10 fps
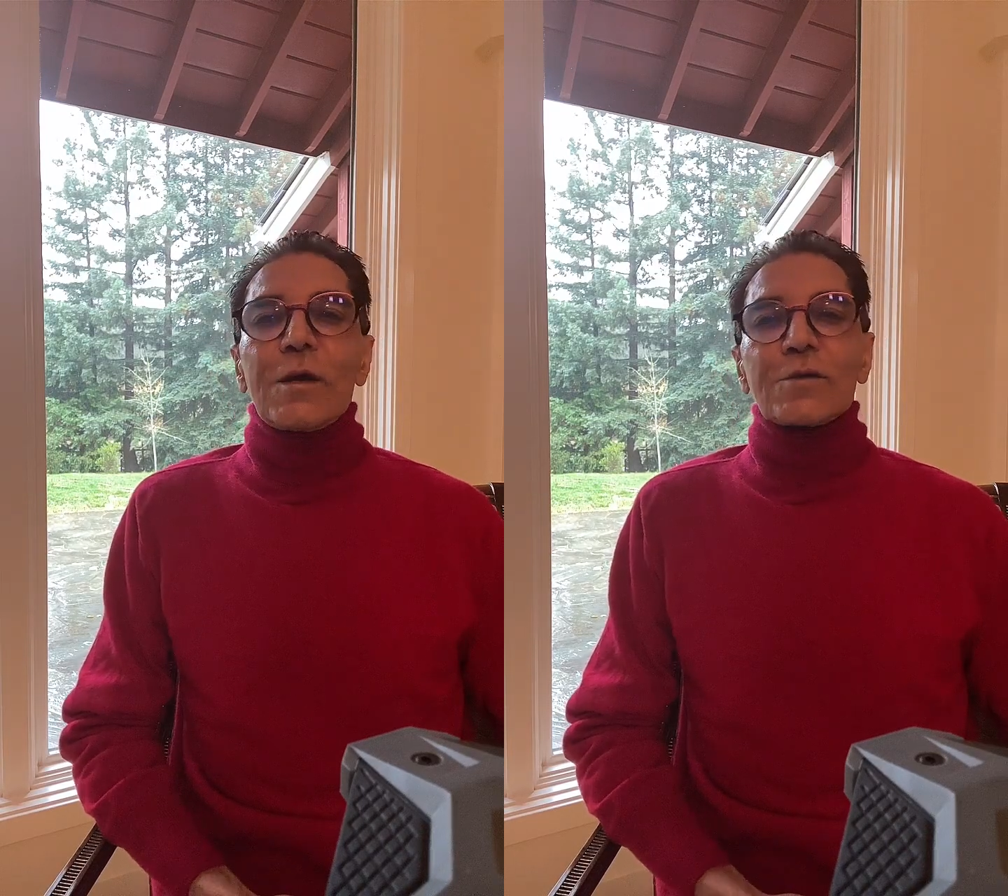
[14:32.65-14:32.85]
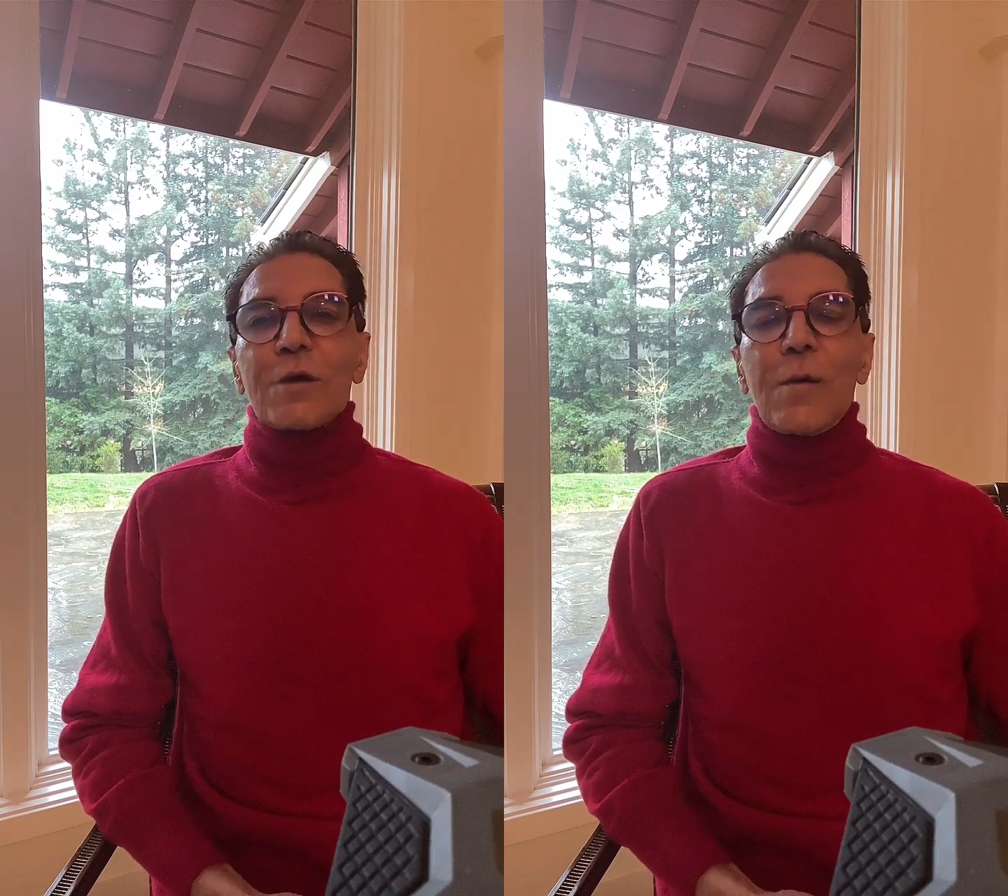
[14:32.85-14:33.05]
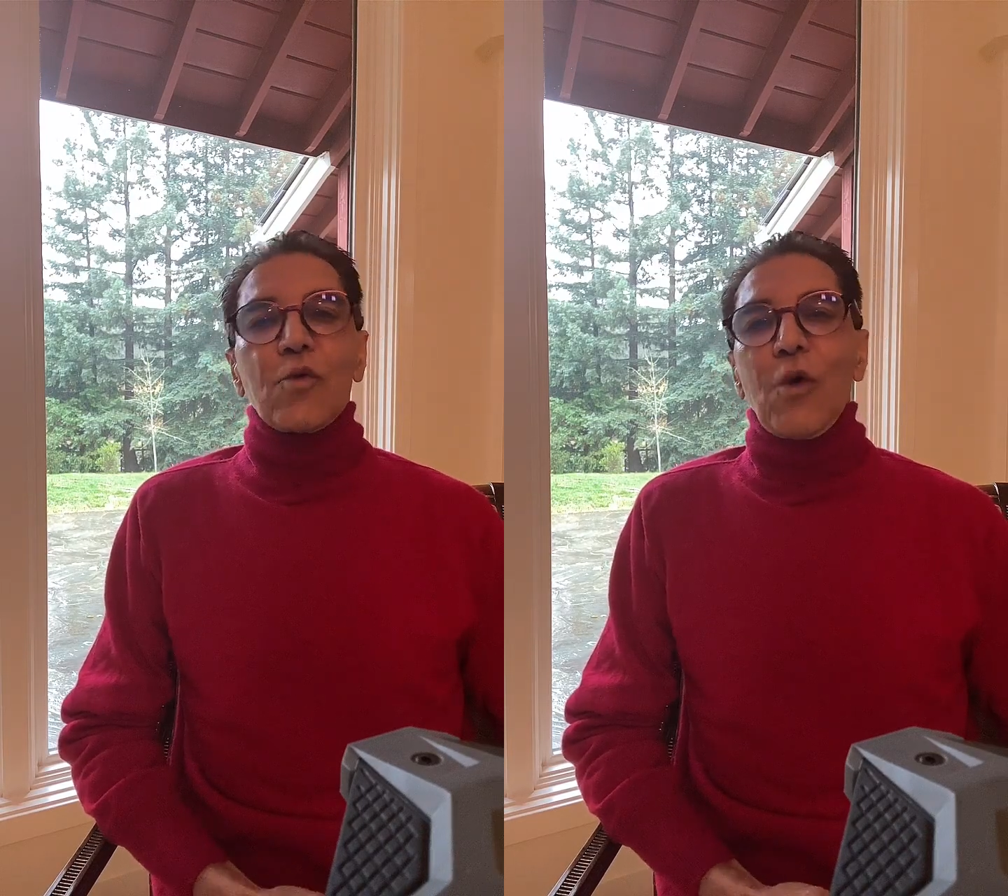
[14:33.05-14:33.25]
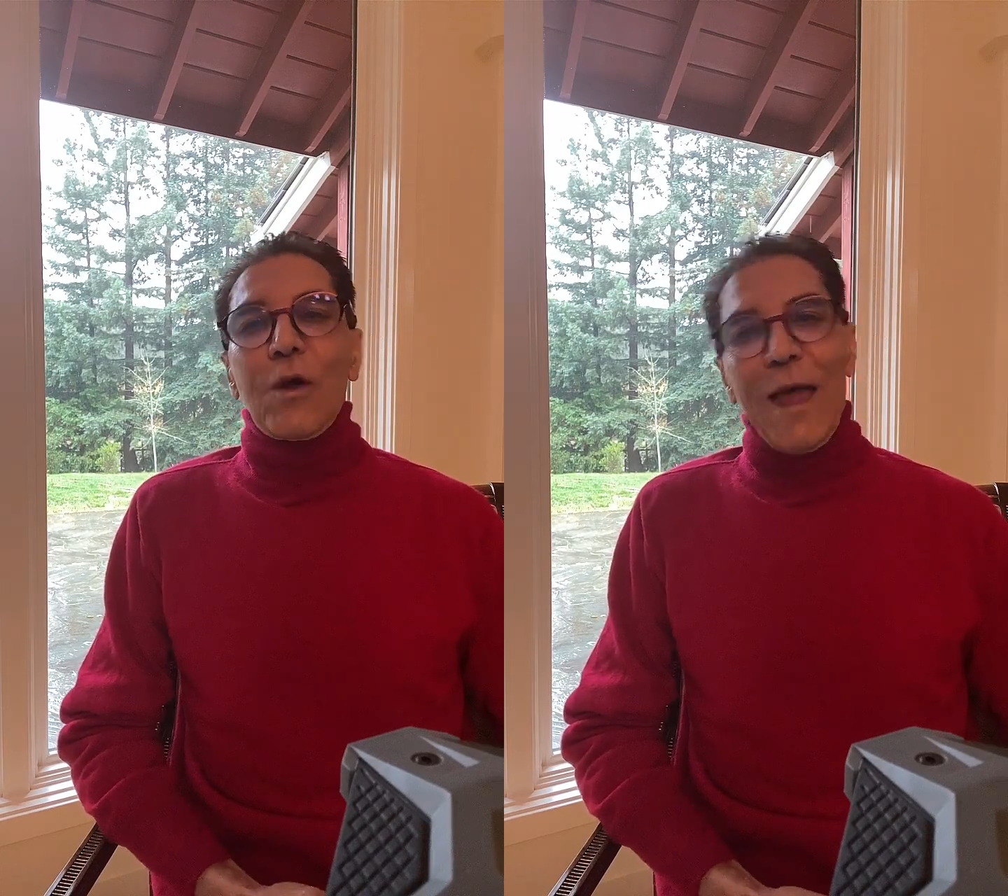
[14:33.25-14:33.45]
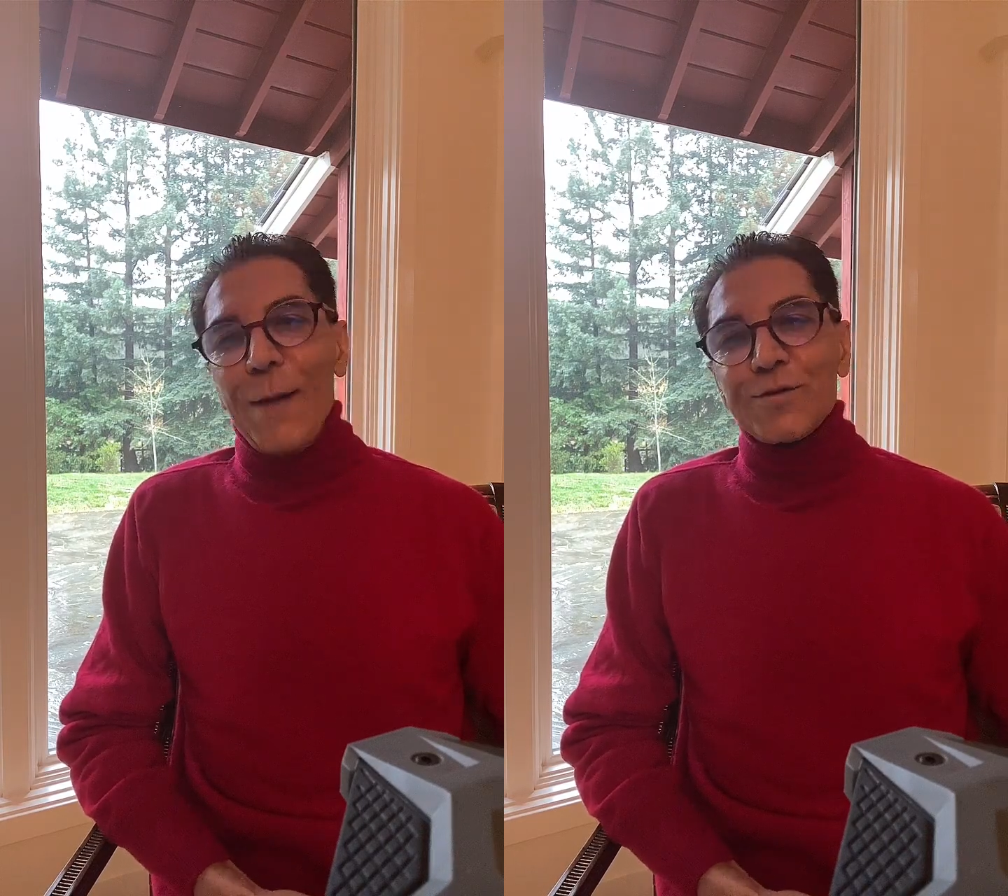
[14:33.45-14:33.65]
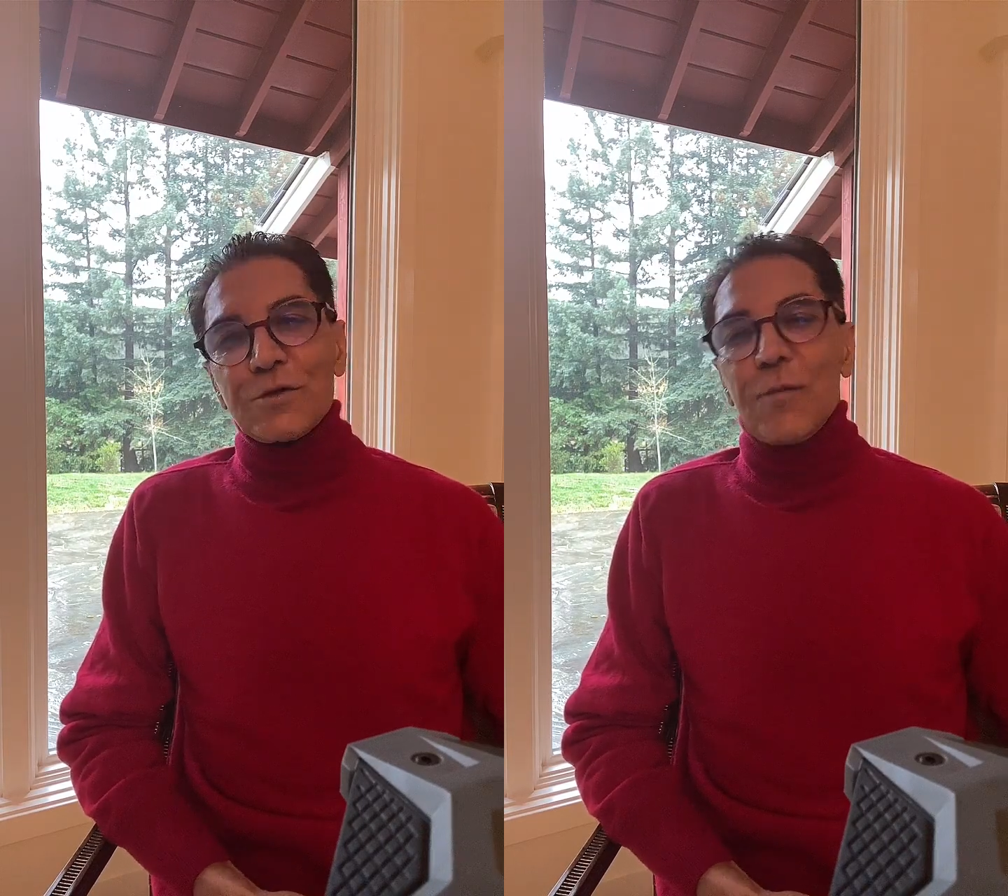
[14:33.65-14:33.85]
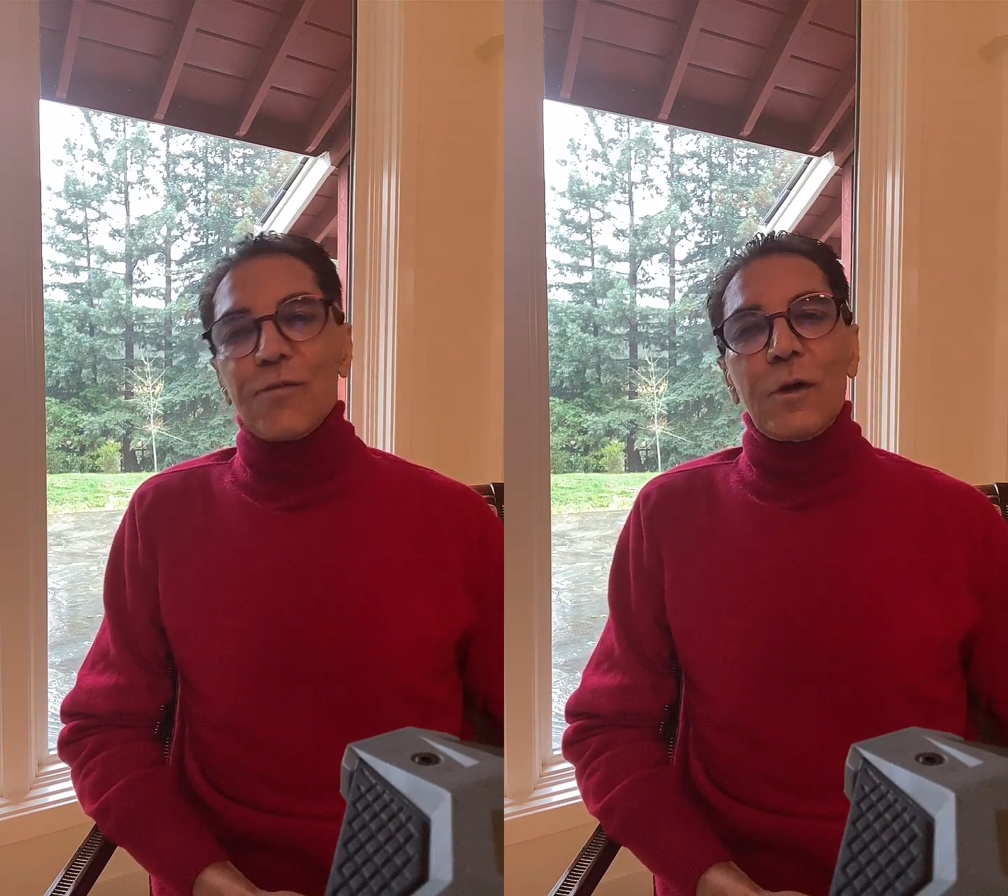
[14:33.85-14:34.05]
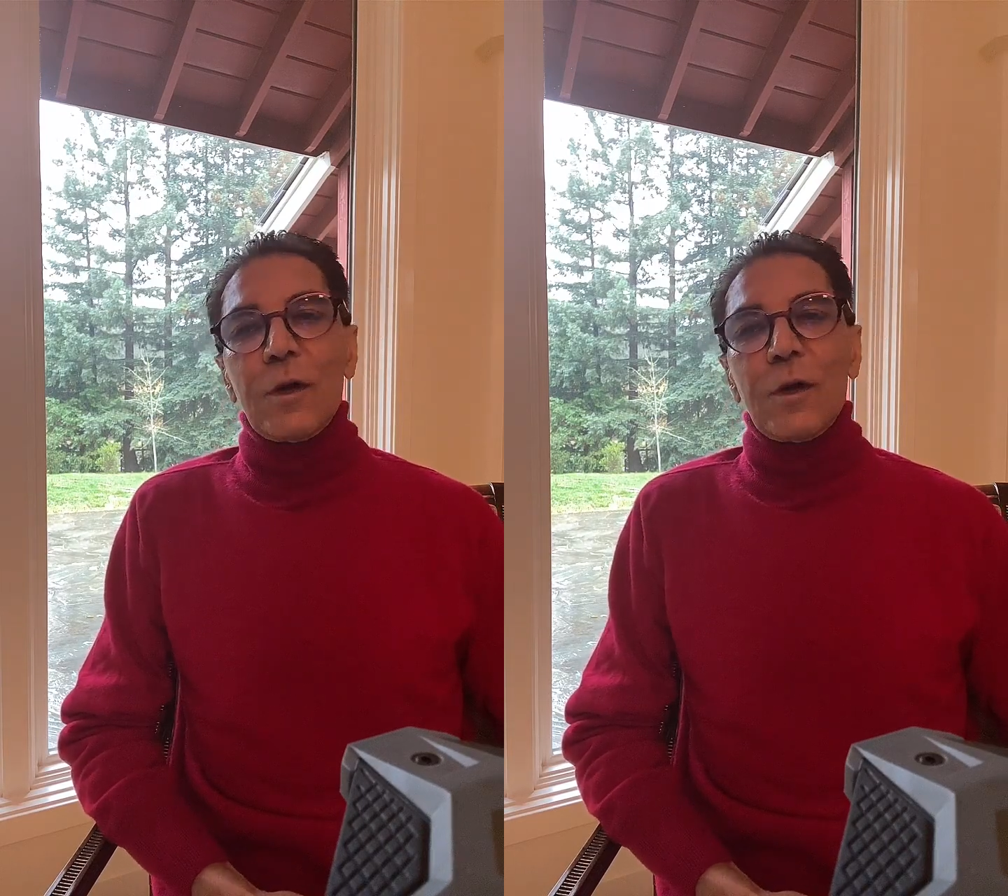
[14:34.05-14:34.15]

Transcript: some collapse of